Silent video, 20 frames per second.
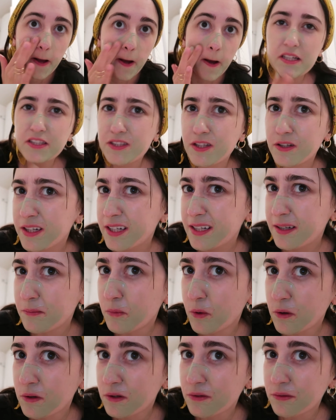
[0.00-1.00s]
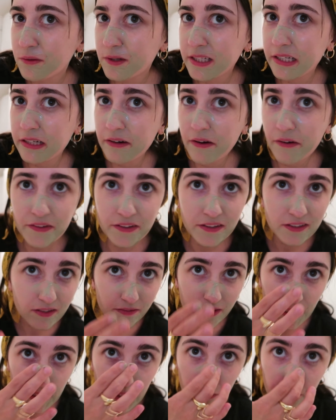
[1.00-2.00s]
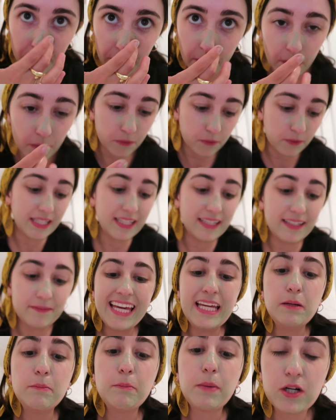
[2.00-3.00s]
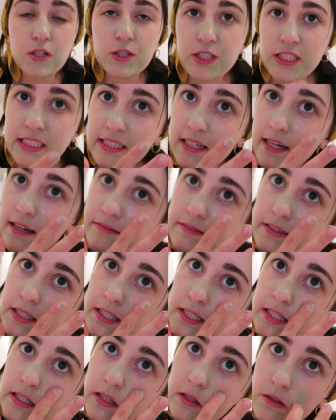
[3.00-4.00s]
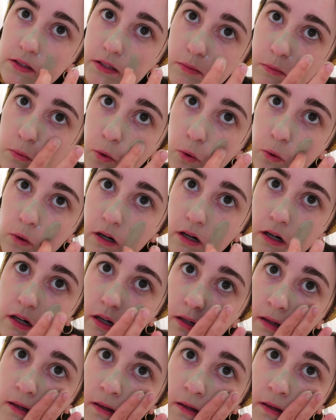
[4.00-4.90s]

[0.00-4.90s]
It's looking more green on this video though. In person, I feel like it looks more